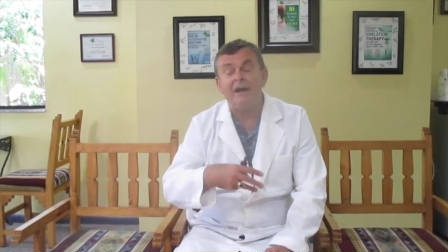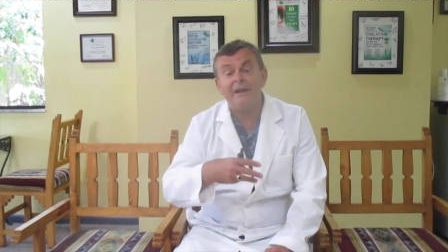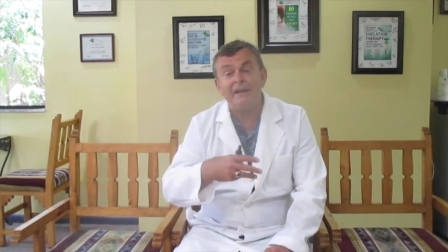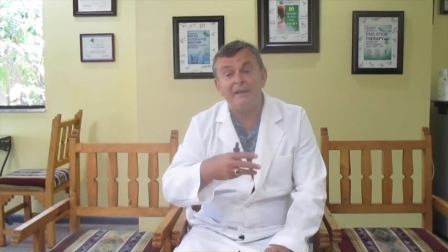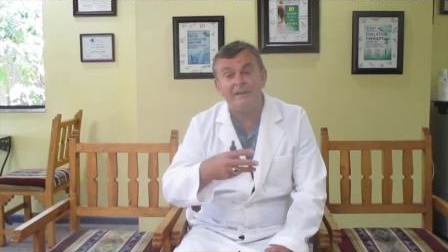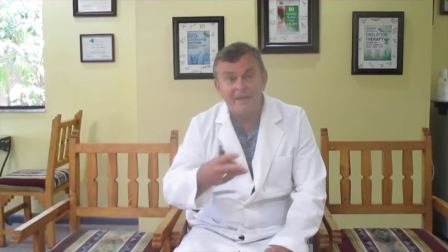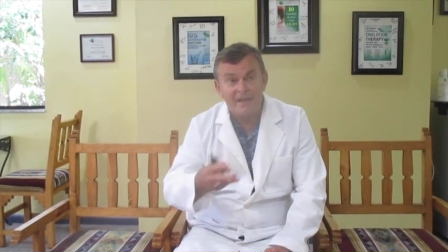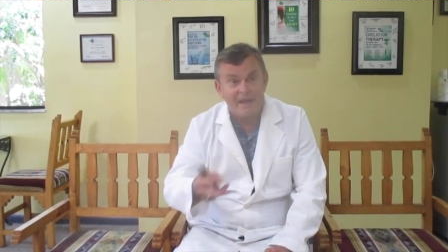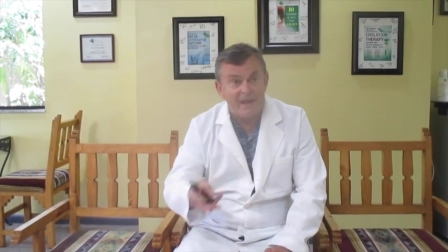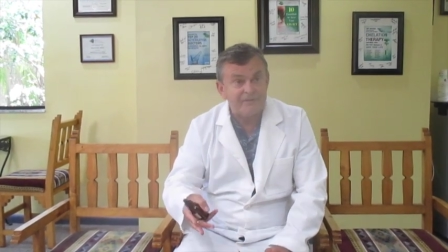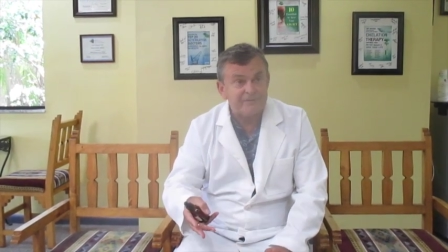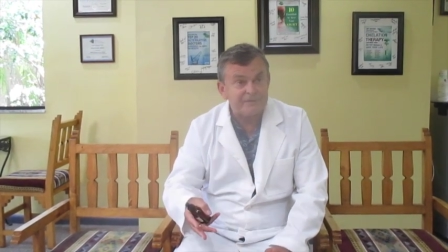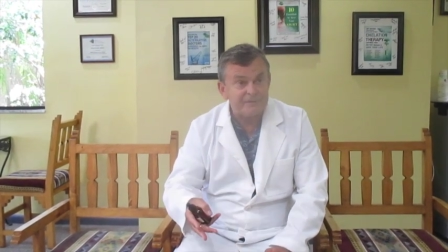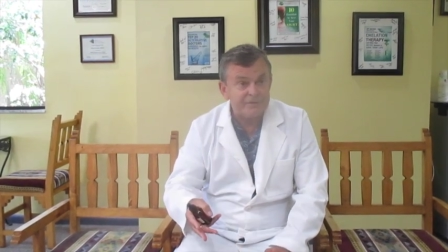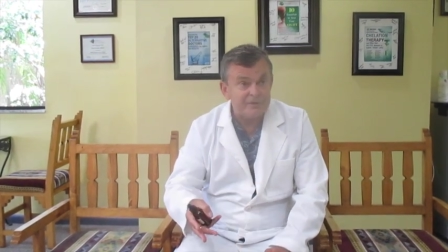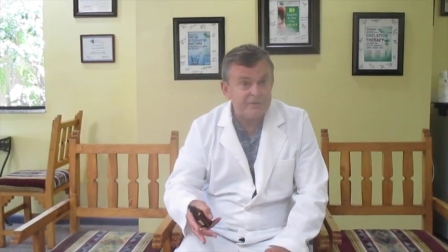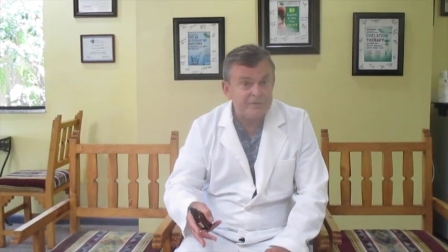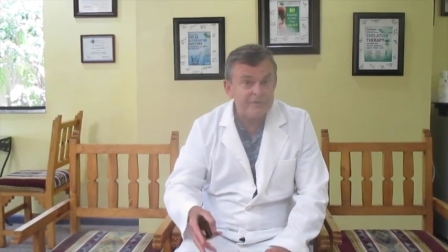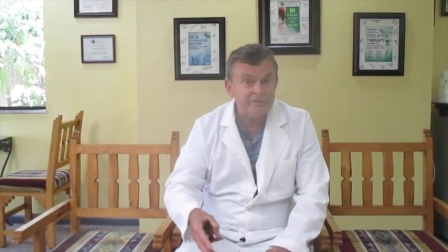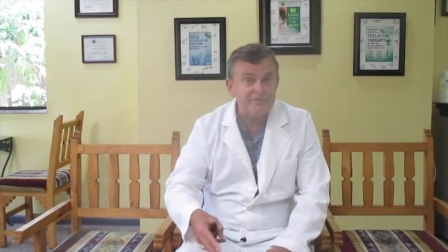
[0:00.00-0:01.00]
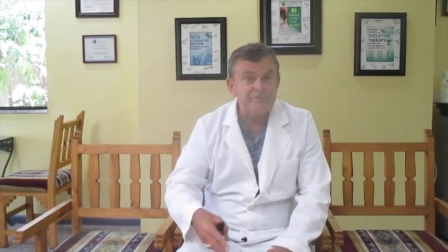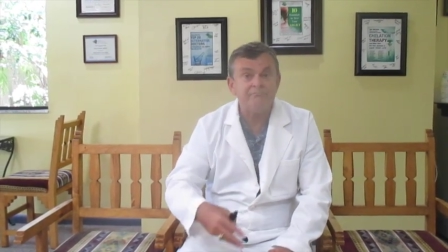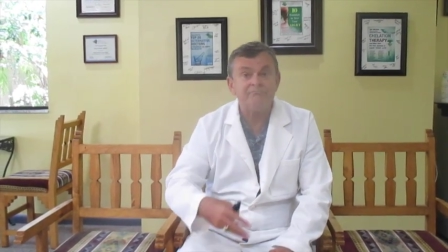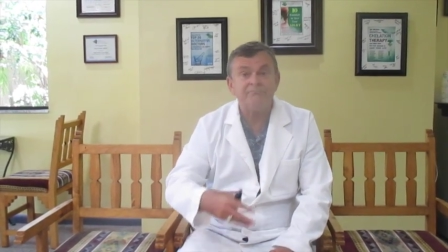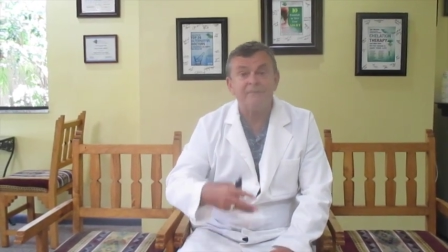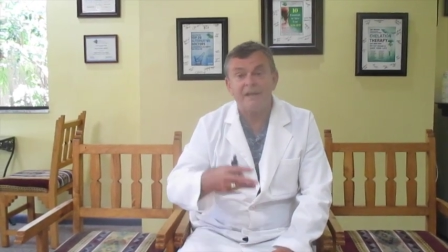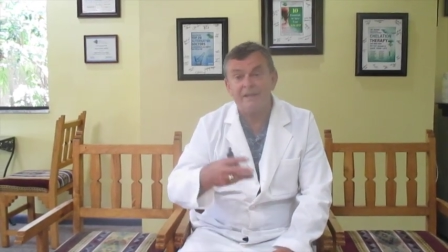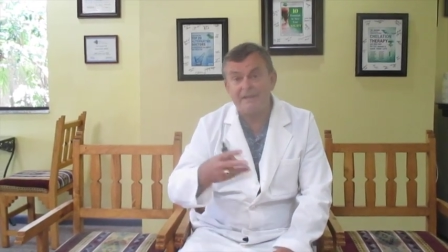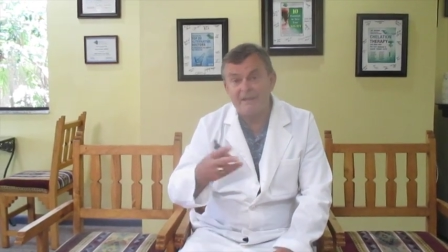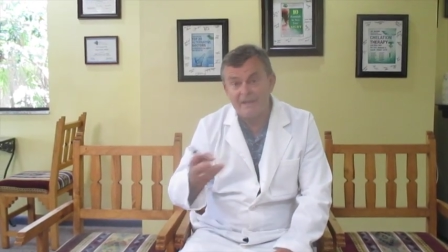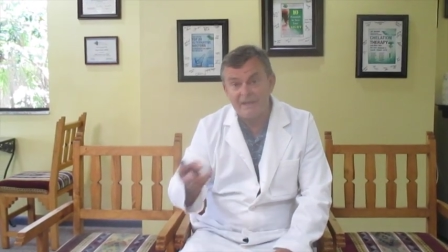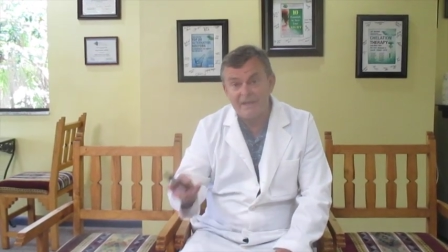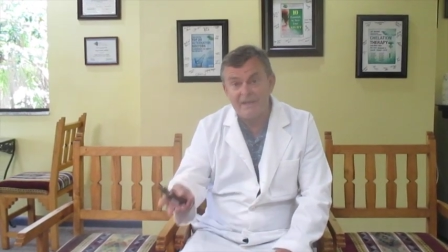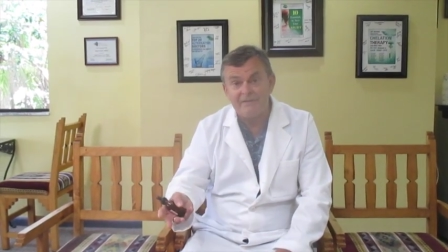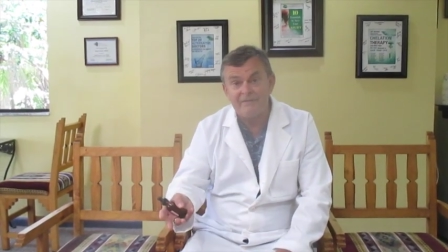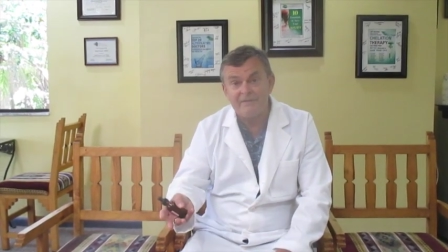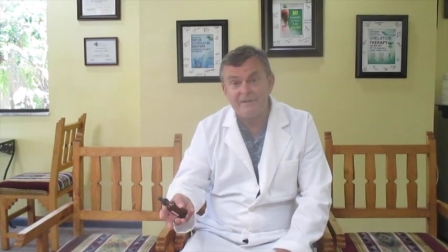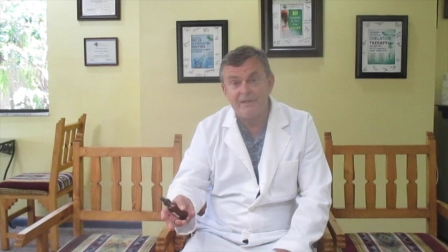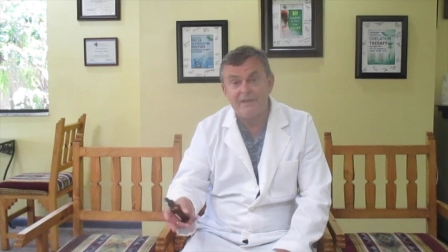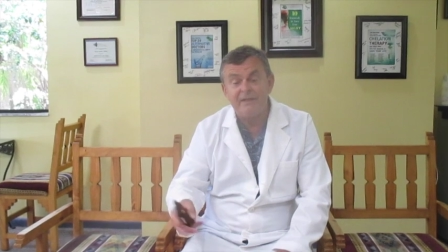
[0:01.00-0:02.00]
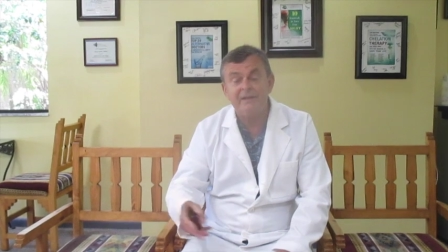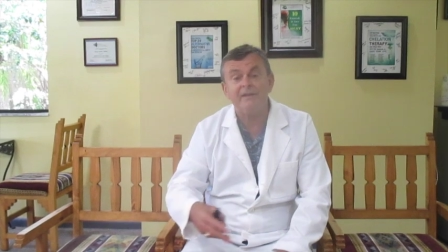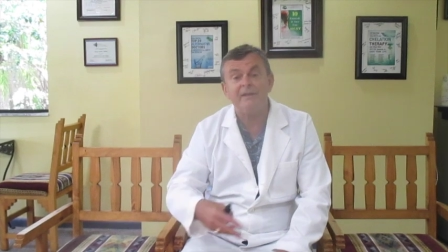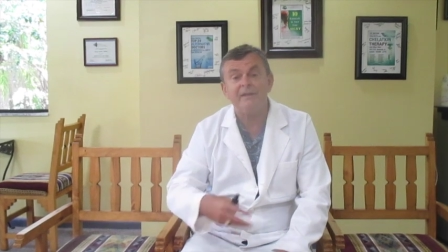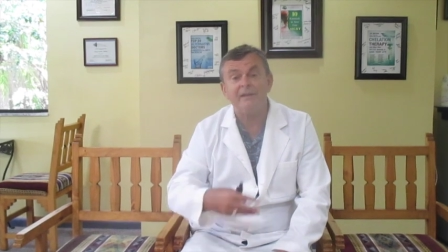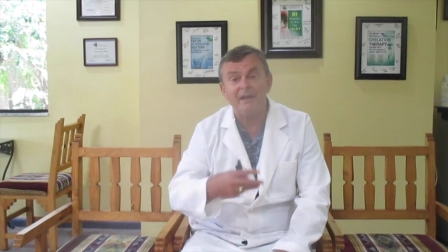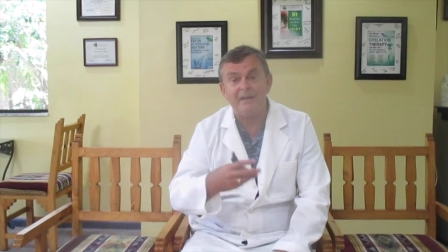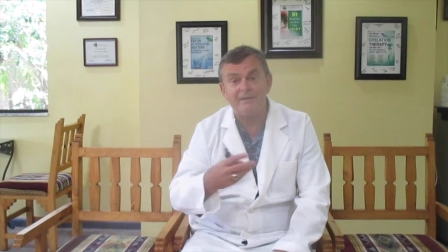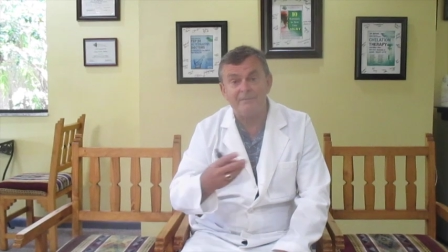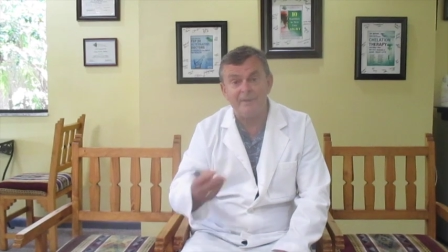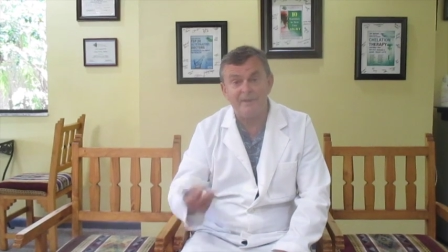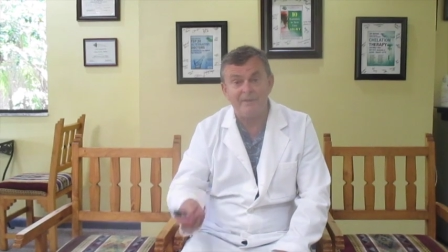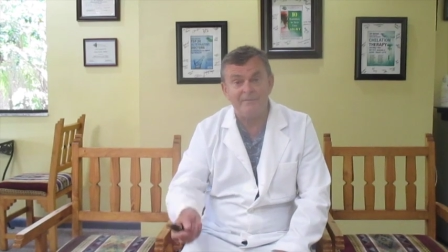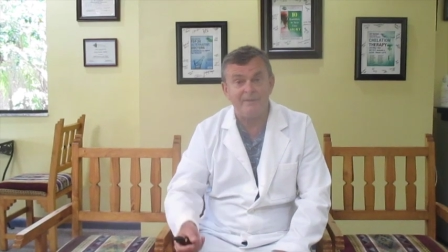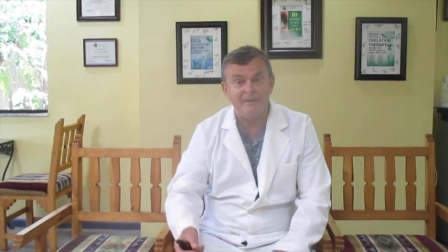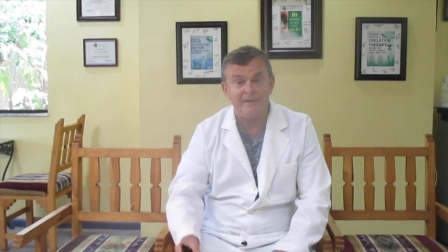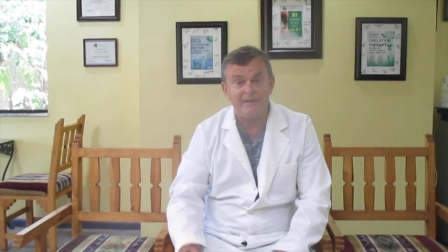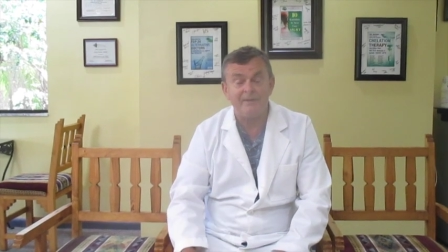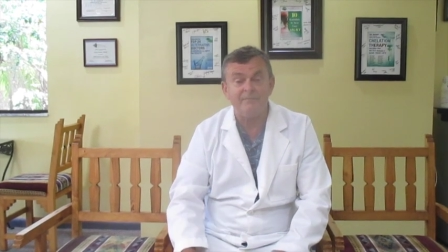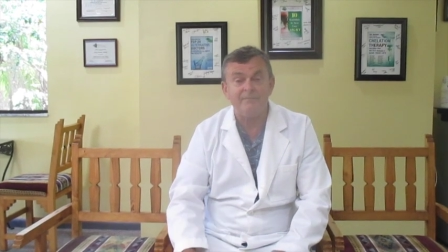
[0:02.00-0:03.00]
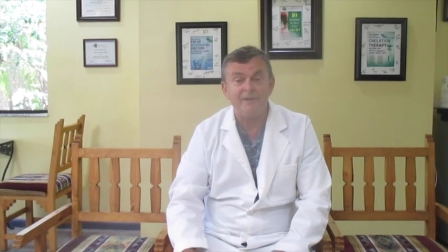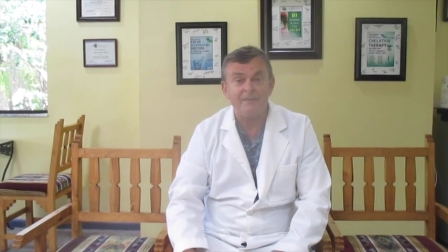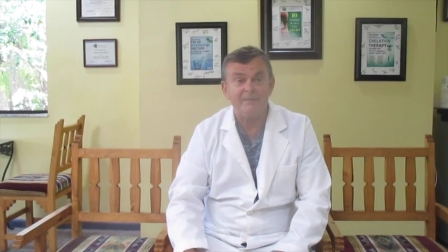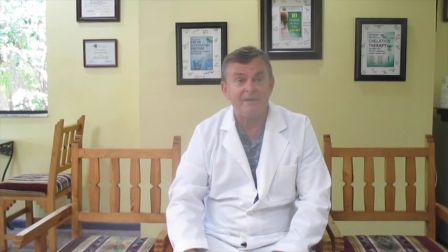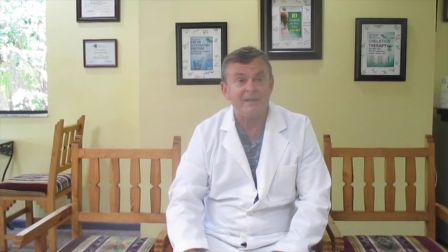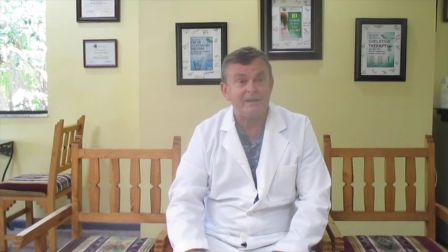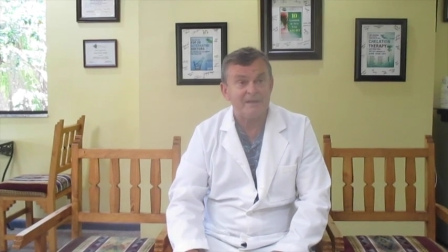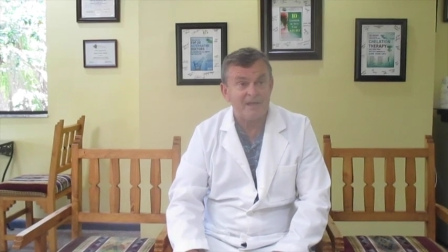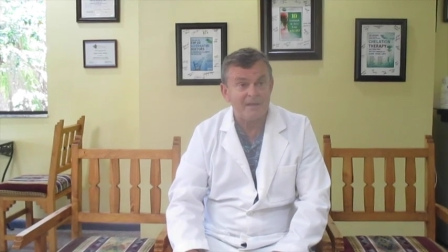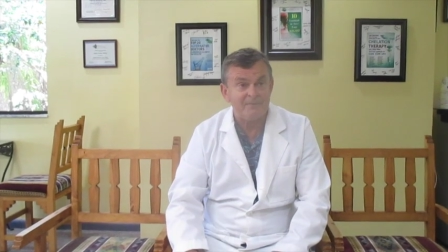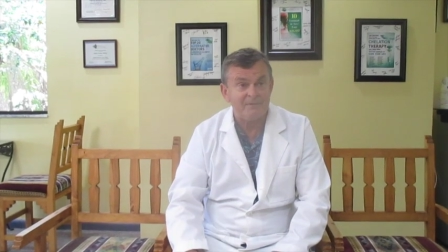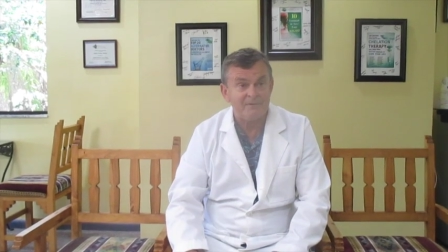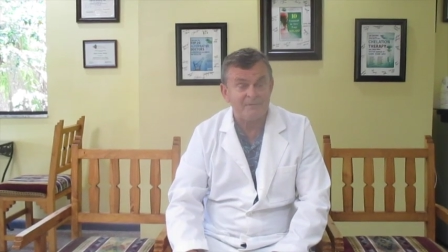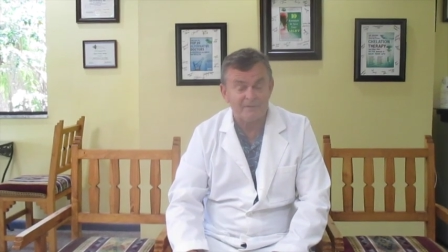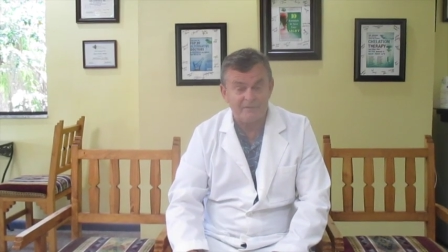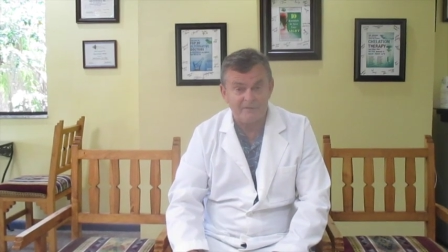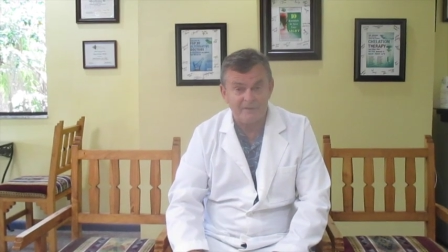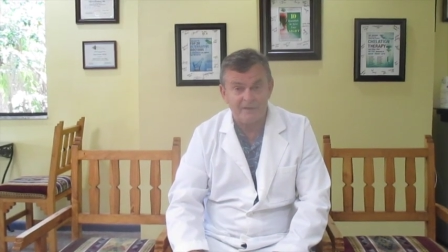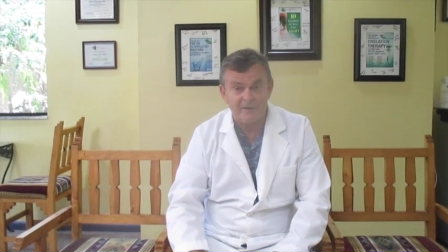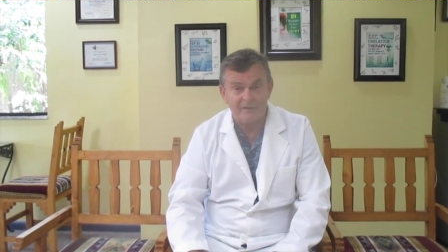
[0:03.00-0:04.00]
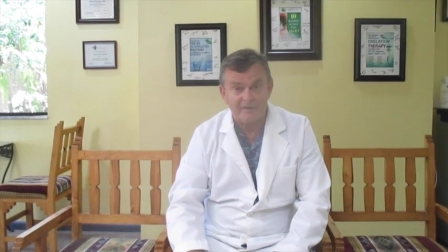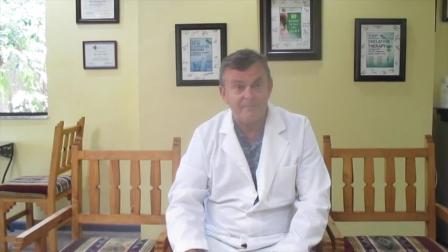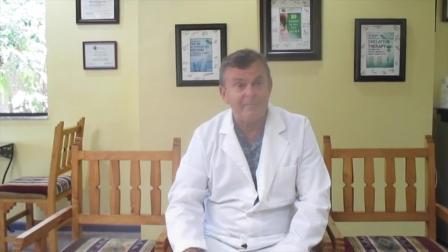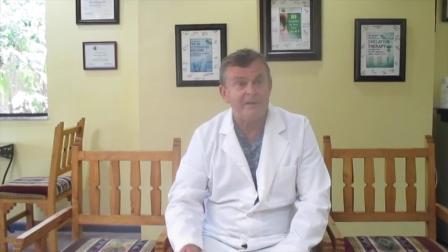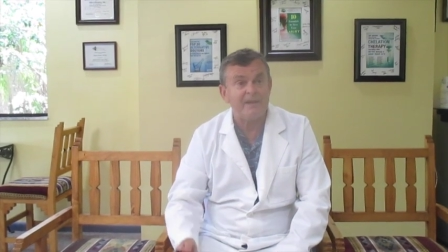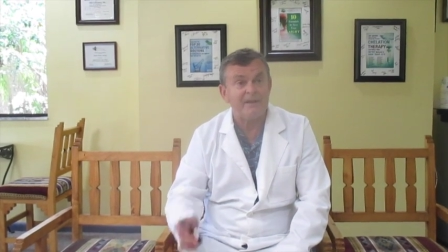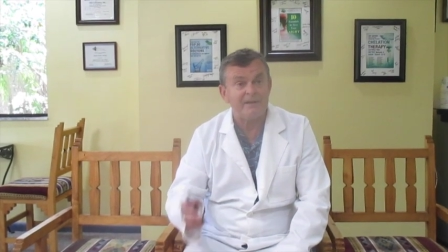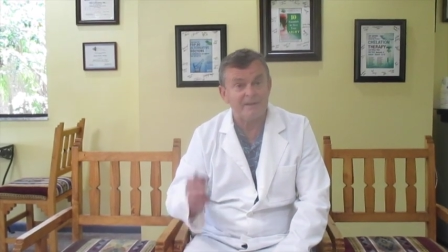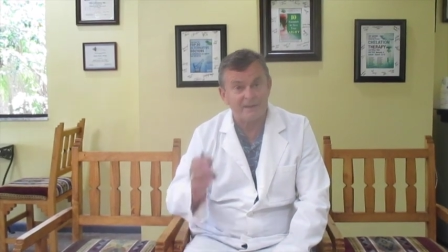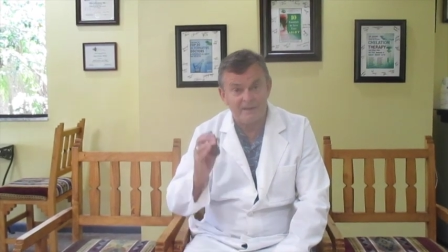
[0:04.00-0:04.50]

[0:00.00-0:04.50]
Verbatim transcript: in the afternoon, in the evening, and maybe at night before they go to bed.